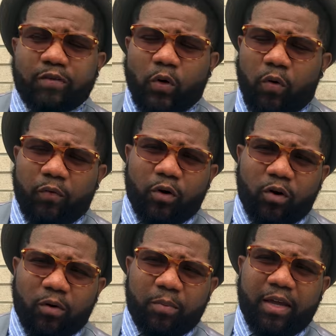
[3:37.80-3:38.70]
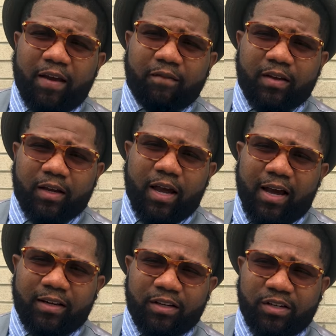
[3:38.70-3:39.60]
So if you're going to be at
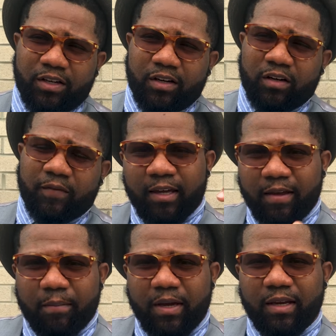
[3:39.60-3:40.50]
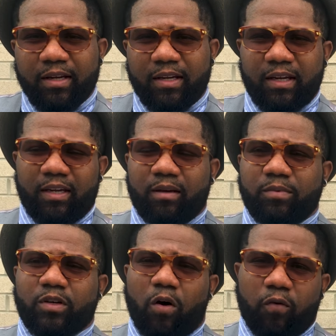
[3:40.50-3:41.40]
VidCon this year, hit me in the
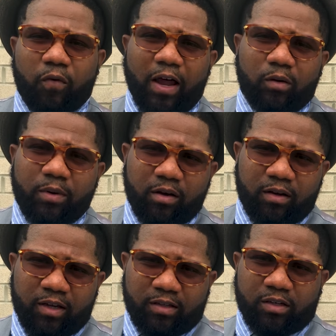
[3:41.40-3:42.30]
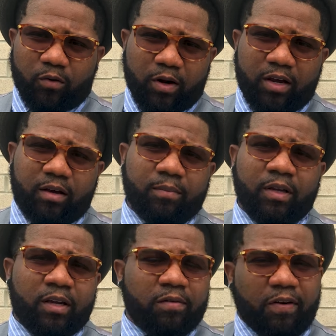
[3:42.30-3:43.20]
DMs, go follow me on
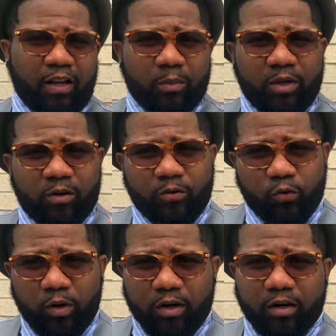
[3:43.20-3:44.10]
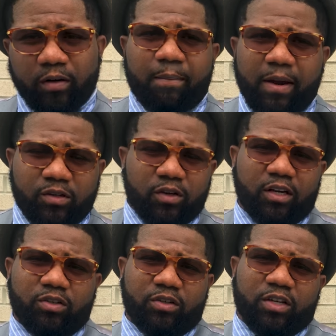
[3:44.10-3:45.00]
Instagram, follow me on Twitter, and make sure
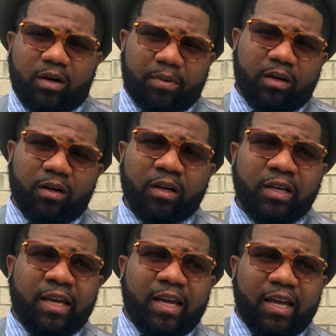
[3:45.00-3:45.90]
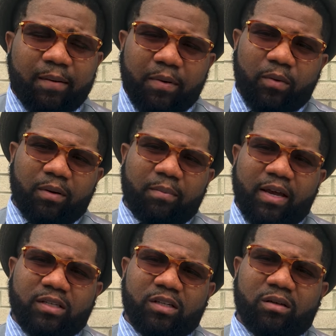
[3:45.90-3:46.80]
that you subbed here hit me with a
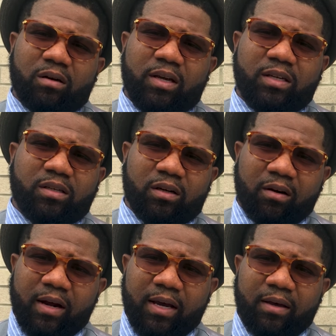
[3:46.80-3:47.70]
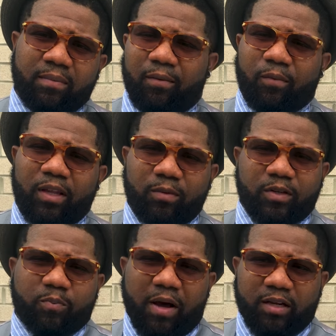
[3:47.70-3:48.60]
message on Instagram. I'm really
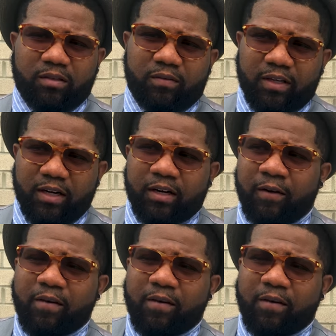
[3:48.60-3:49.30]
responsive there.